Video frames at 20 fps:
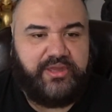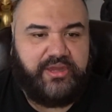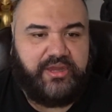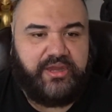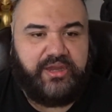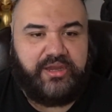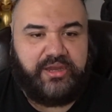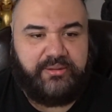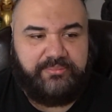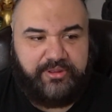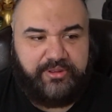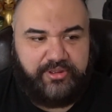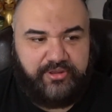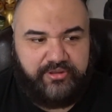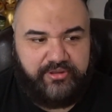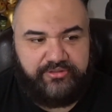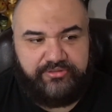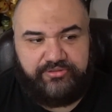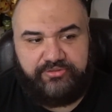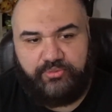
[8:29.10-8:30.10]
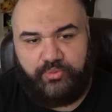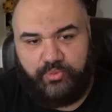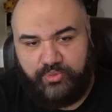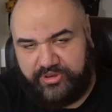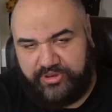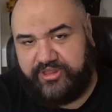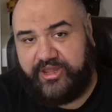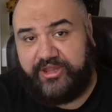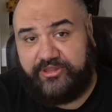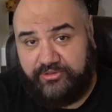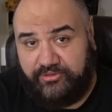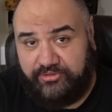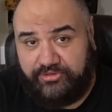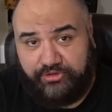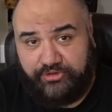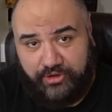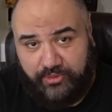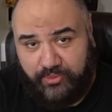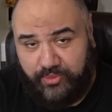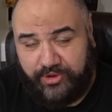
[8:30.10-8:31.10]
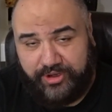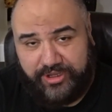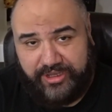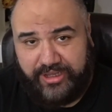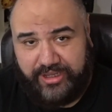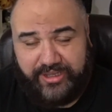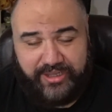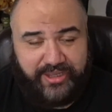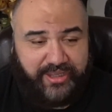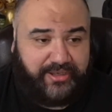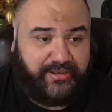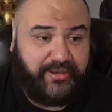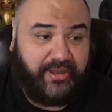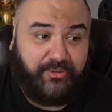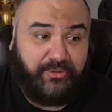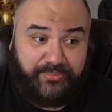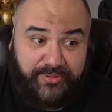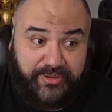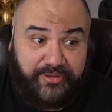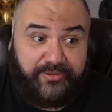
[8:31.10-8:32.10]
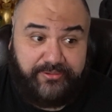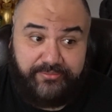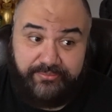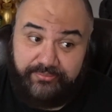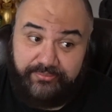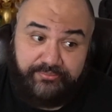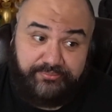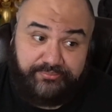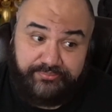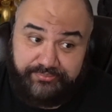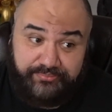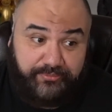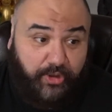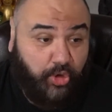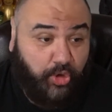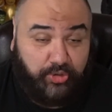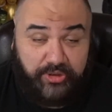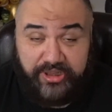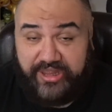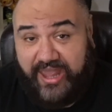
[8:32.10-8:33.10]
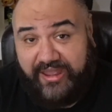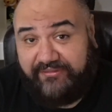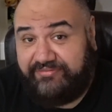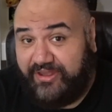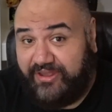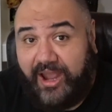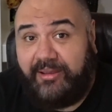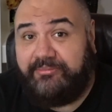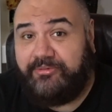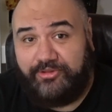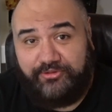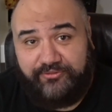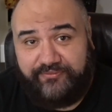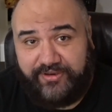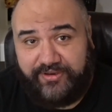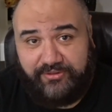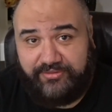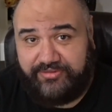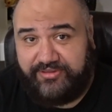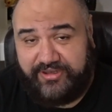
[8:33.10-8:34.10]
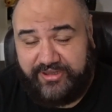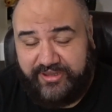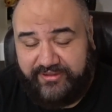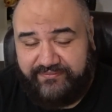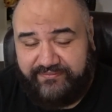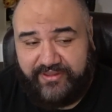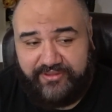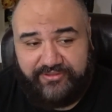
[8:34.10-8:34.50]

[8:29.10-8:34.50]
uh, because once I do start working again, I'll be only have time to do videos in the evening.